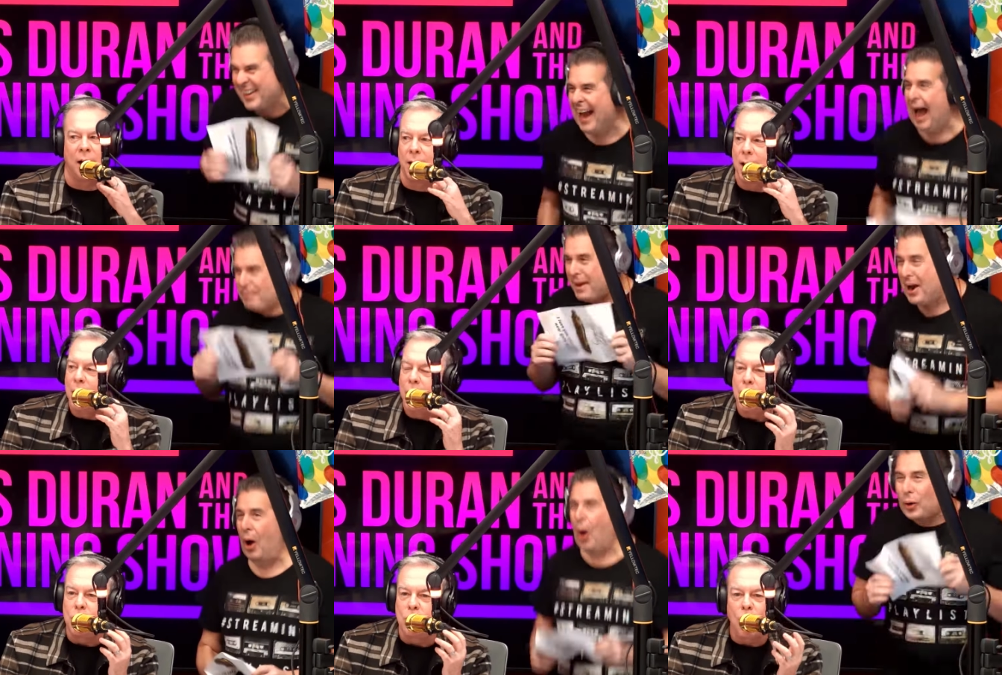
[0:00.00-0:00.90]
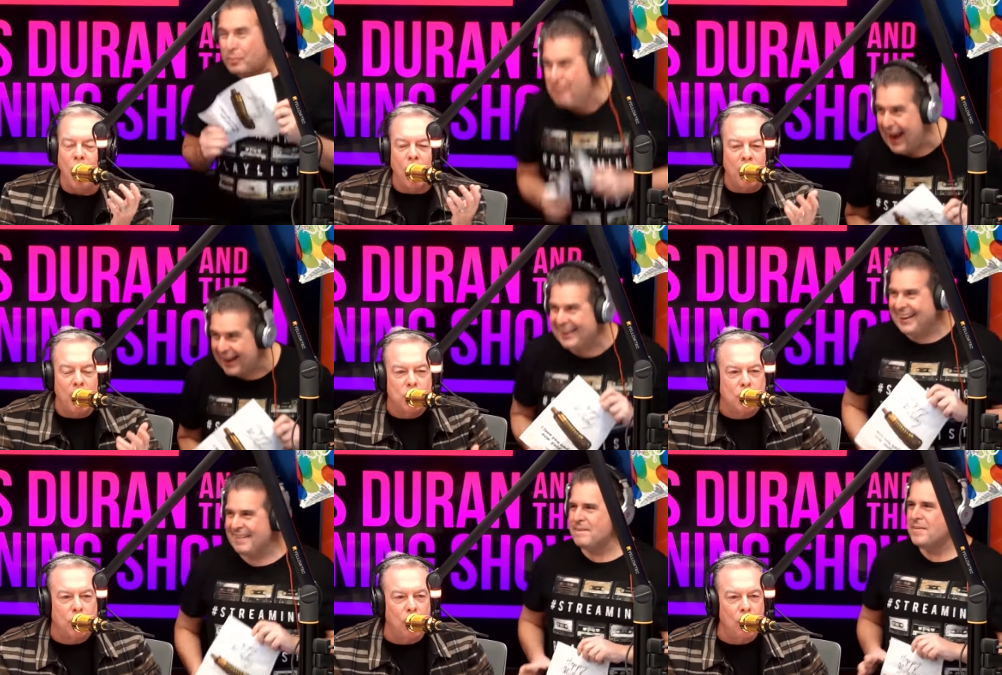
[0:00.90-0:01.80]
Speaker 1: God. Oh you are the
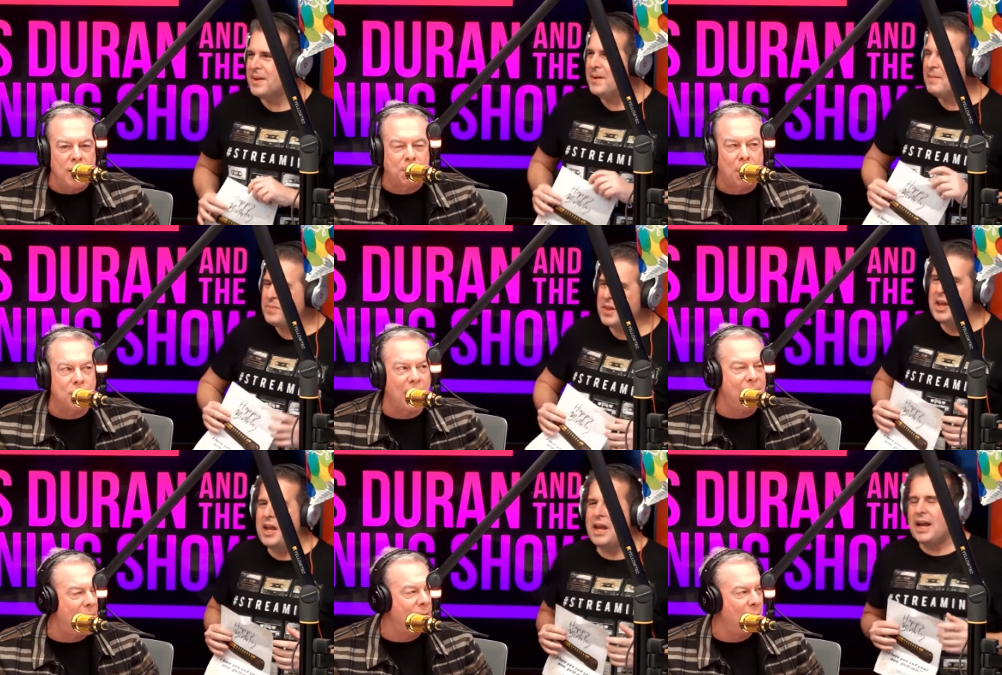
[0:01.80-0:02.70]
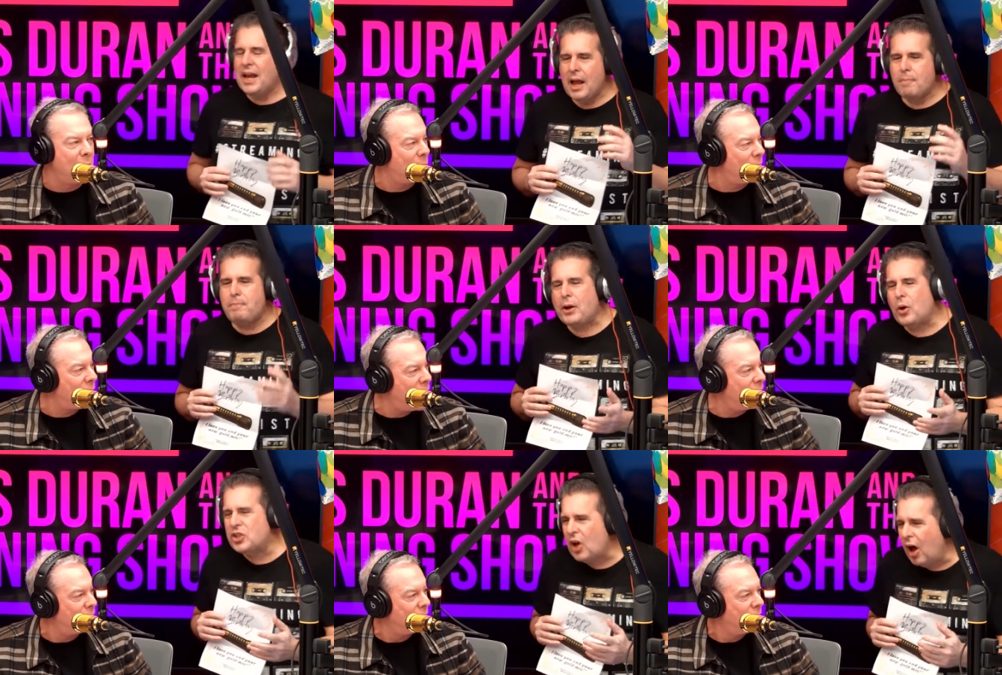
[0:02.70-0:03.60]
most clueless person I've ever met in my
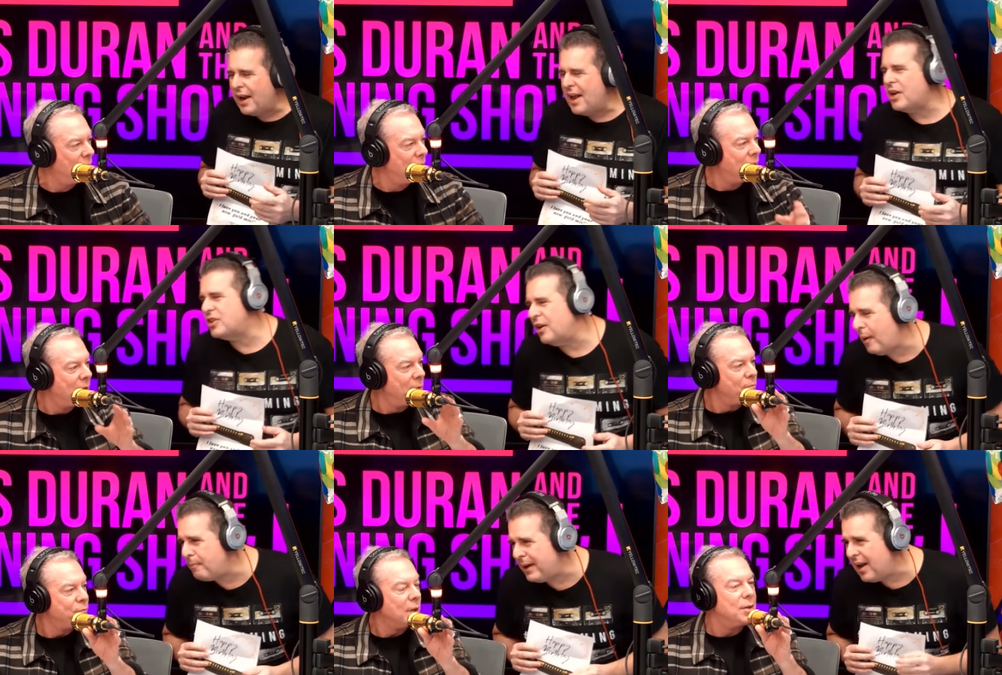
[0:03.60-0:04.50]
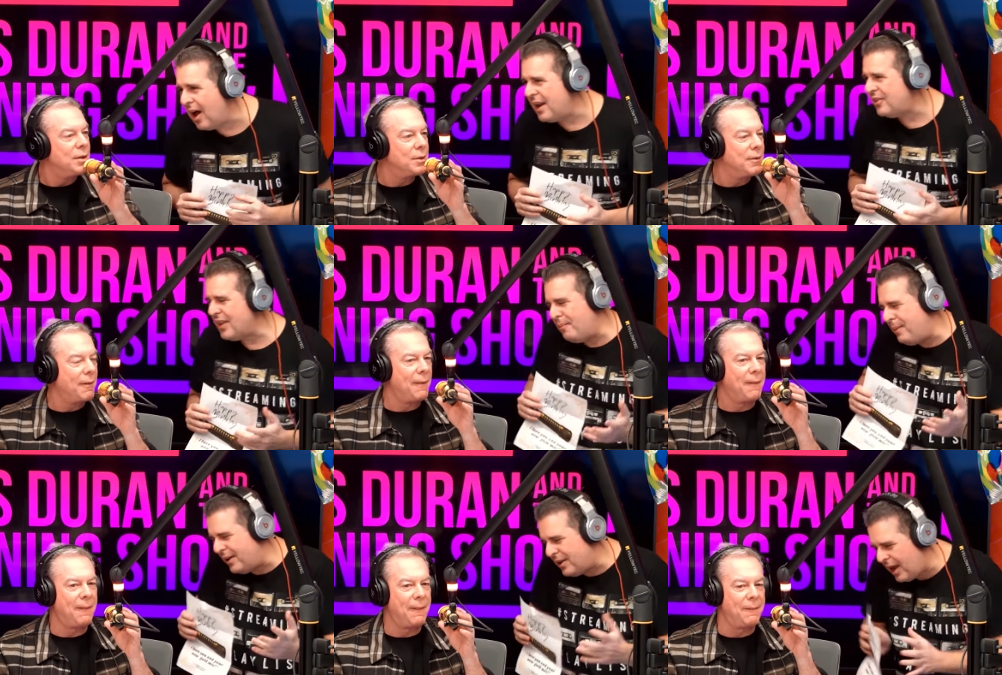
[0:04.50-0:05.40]
life. Because if I'm being honest and I'm
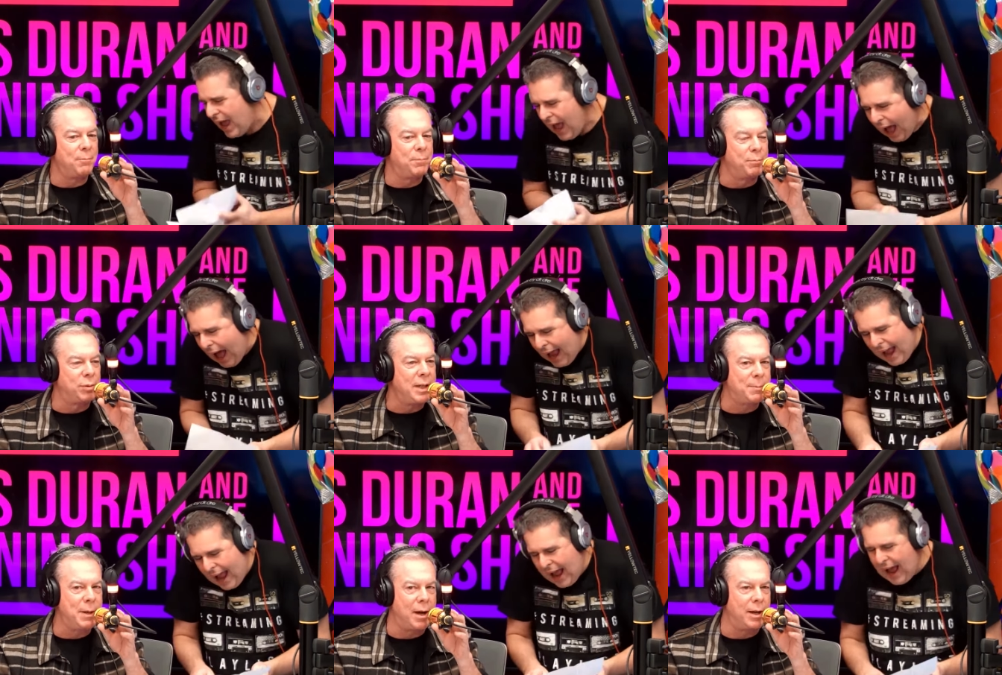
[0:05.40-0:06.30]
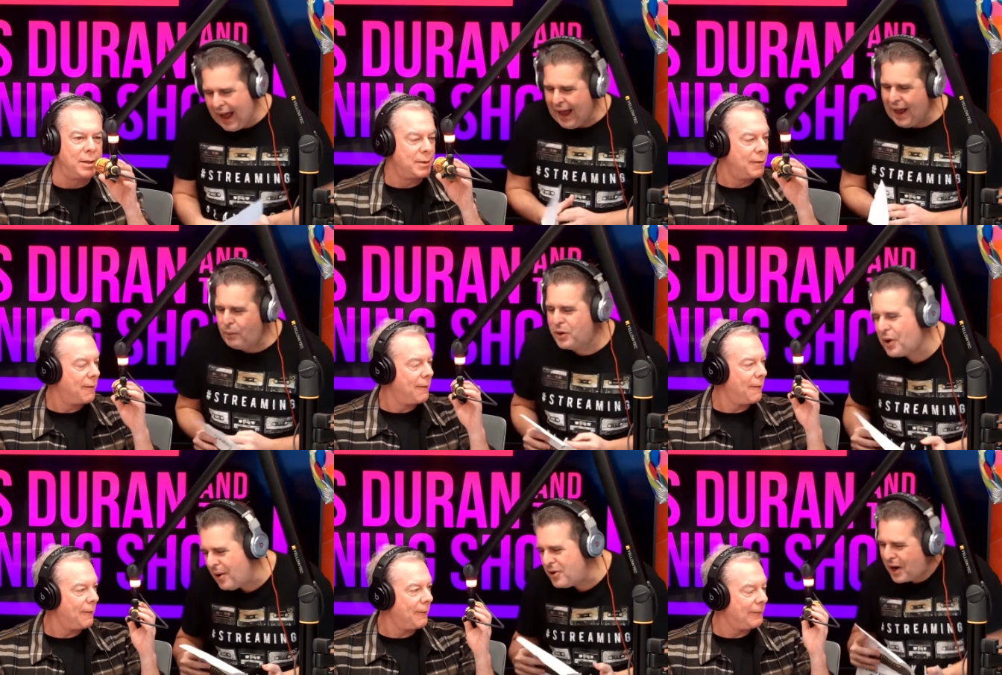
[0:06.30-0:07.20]
being.
Speaker 2: Please be honest.
Speaker 1: You
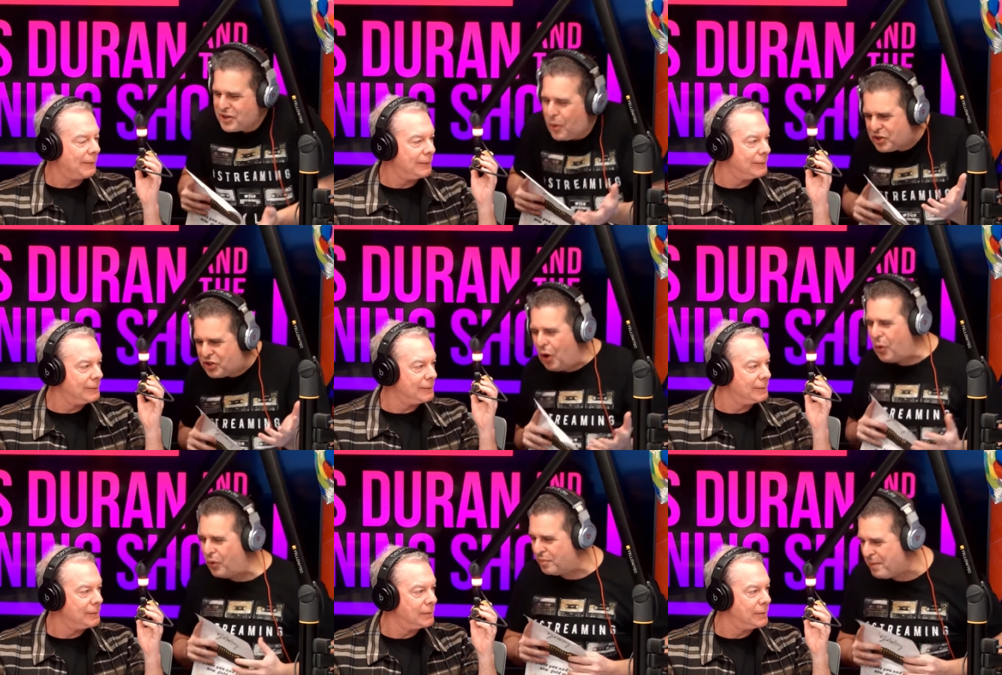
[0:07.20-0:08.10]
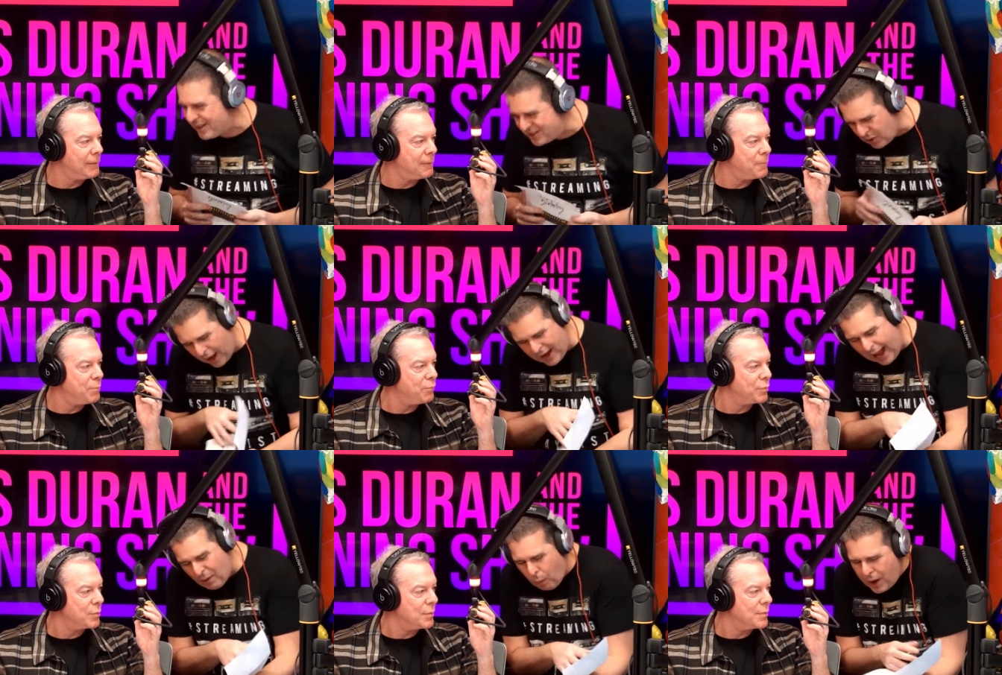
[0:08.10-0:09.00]
guys, always joke with me. So I,
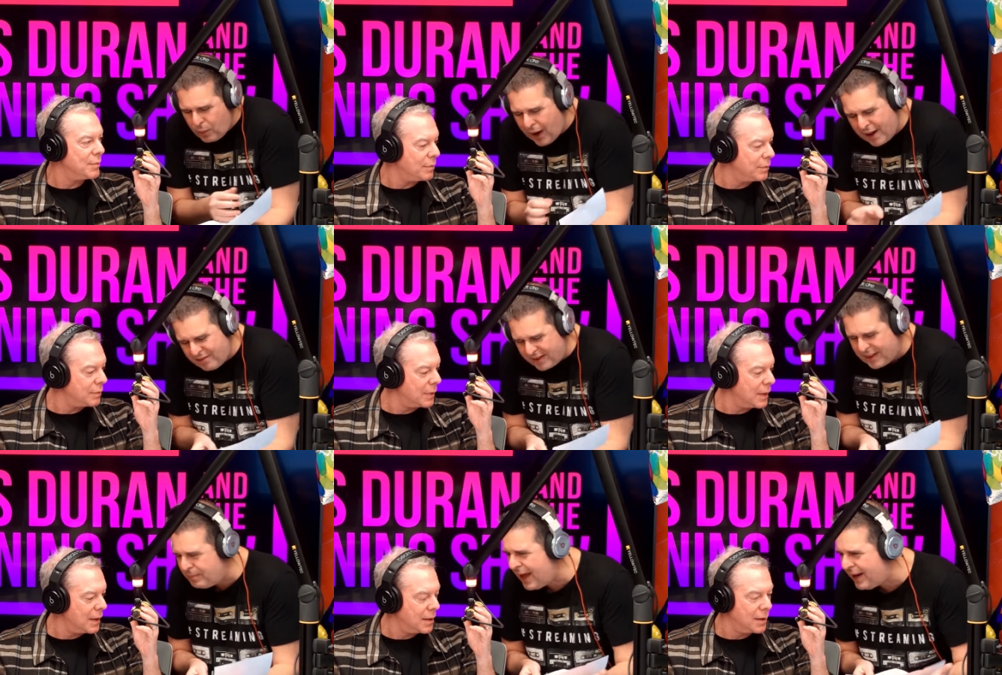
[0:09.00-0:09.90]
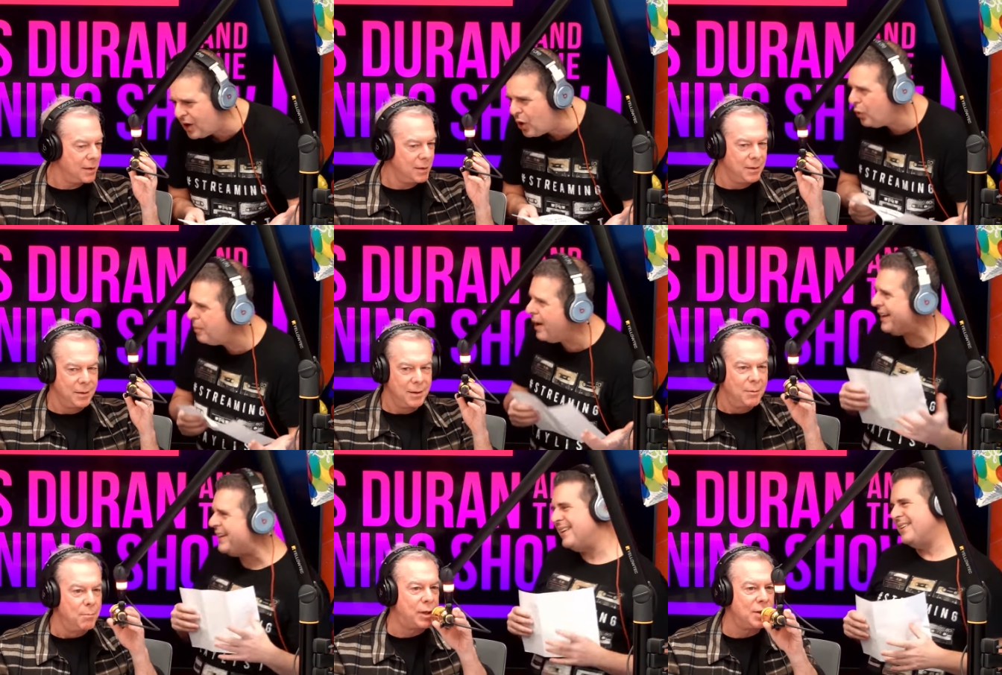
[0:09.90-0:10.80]
I, why do would I think that I'm getting a gold mic?
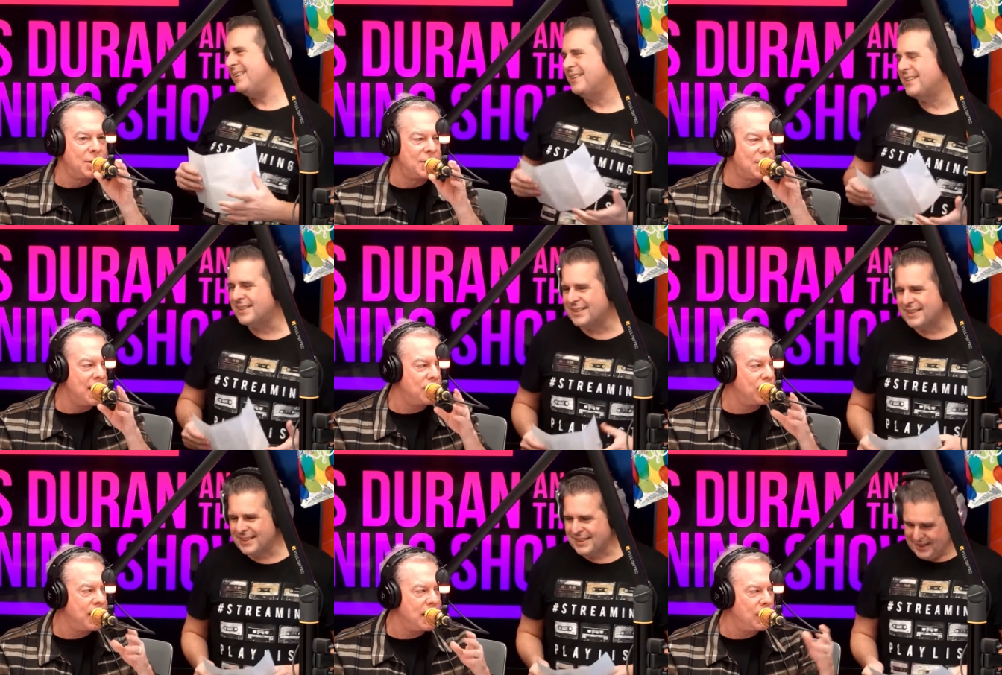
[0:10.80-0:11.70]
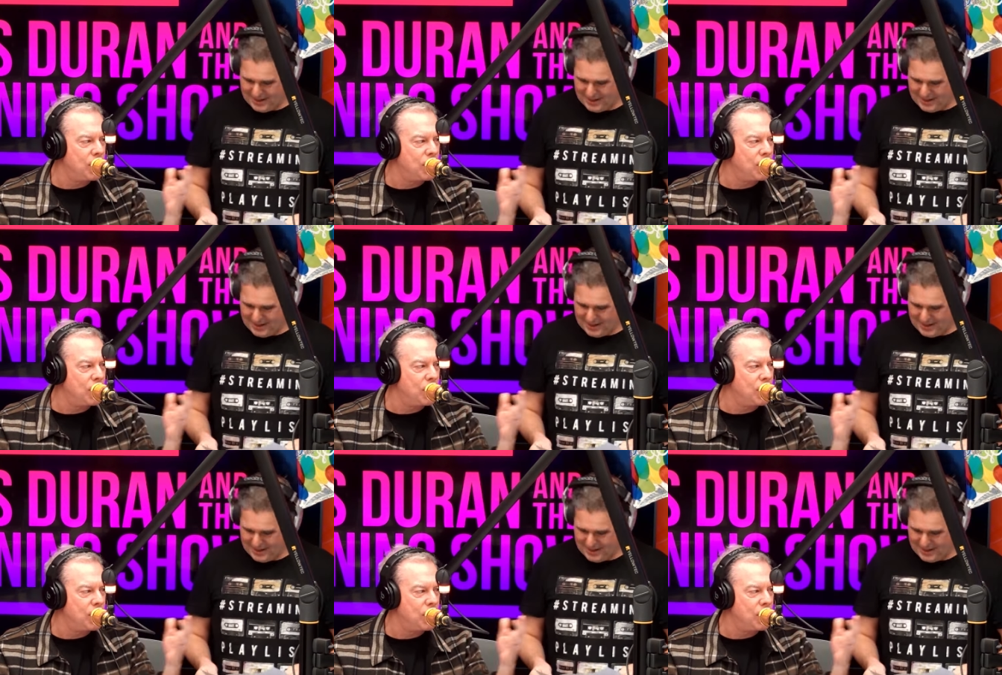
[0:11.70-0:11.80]
Speaker 2: Because it says you're getting